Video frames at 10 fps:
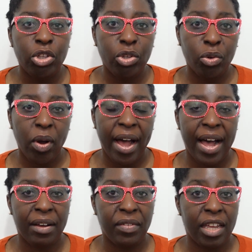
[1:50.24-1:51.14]
You
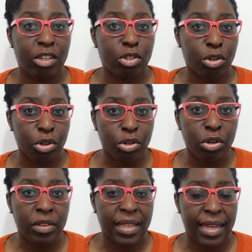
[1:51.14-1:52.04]
have
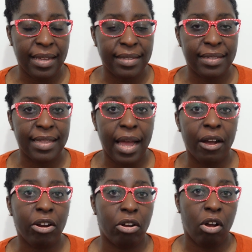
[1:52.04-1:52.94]
internal things that are